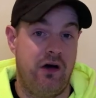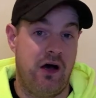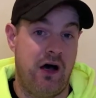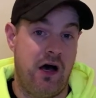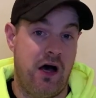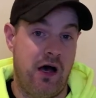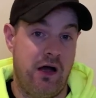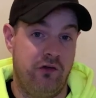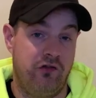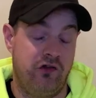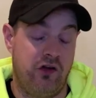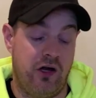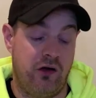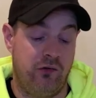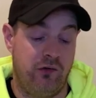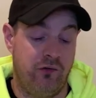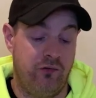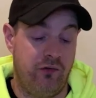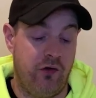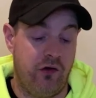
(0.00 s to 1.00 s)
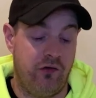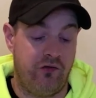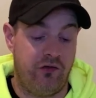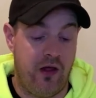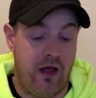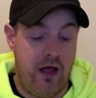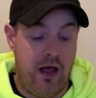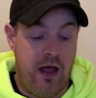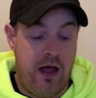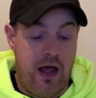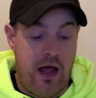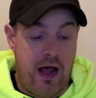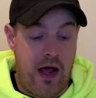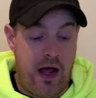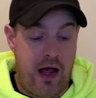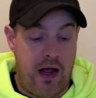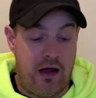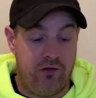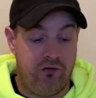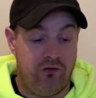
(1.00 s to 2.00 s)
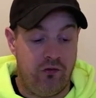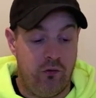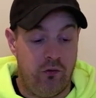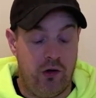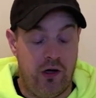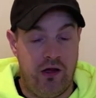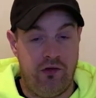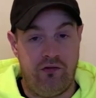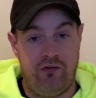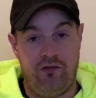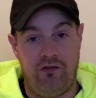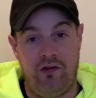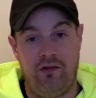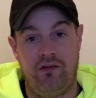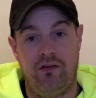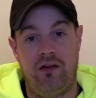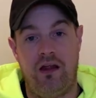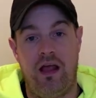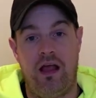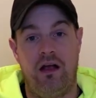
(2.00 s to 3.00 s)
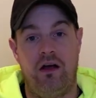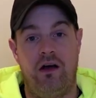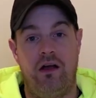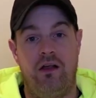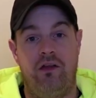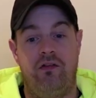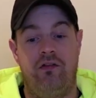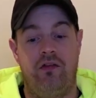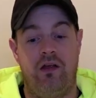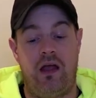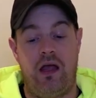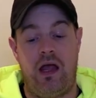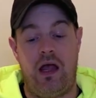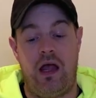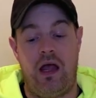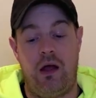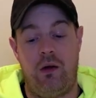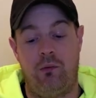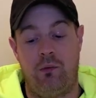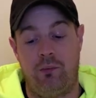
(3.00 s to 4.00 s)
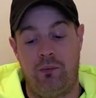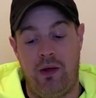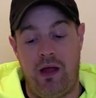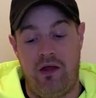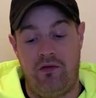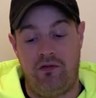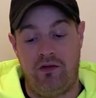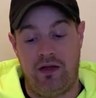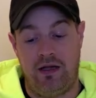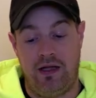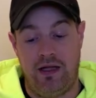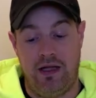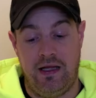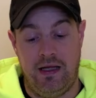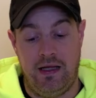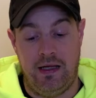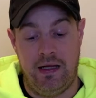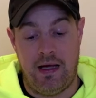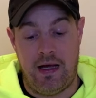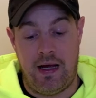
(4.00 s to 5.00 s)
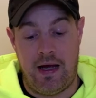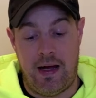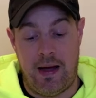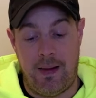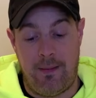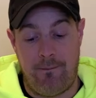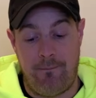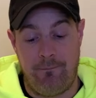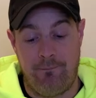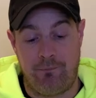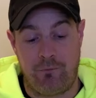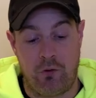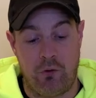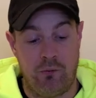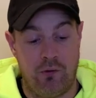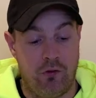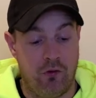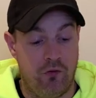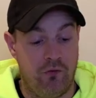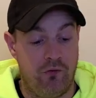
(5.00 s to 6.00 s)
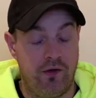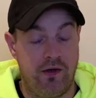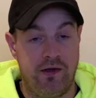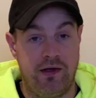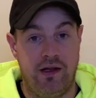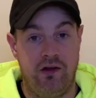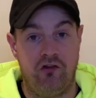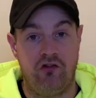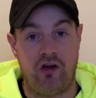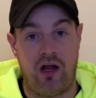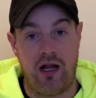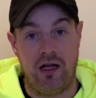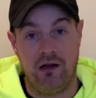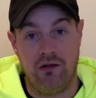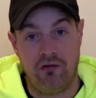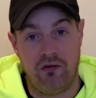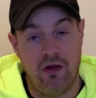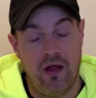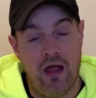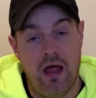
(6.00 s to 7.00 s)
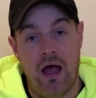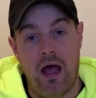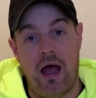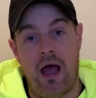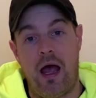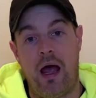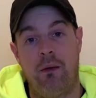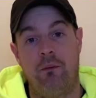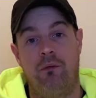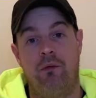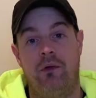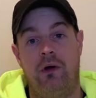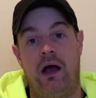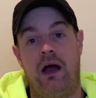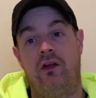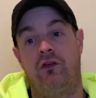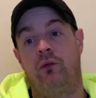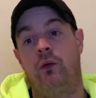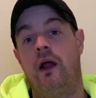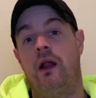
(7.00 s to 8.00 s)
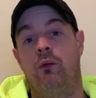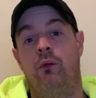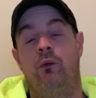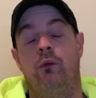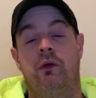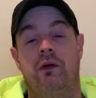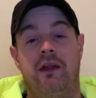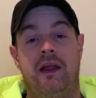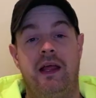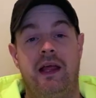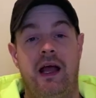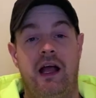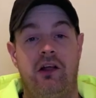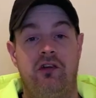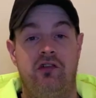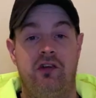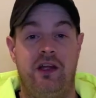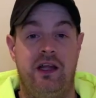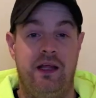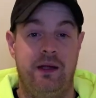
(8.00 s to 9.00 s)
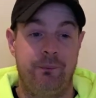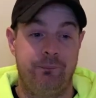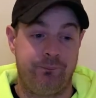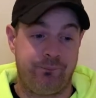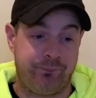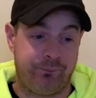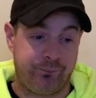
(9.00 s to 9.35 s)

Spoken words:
on January 1st. So as I said today, guys, we're basically going to be covering these channels. As well, one more thing actually,